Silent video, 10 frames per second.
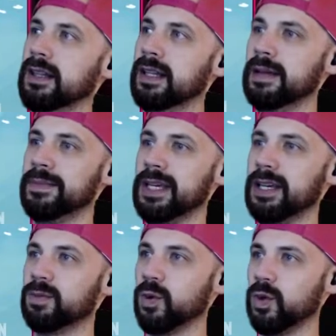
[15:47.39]
let me
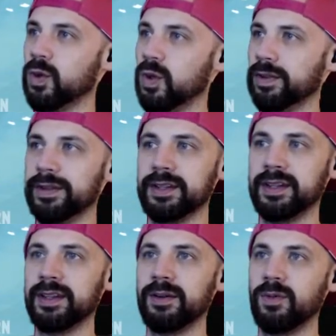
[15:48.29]
roll
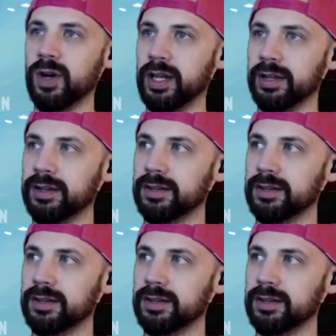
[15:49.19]
the 1.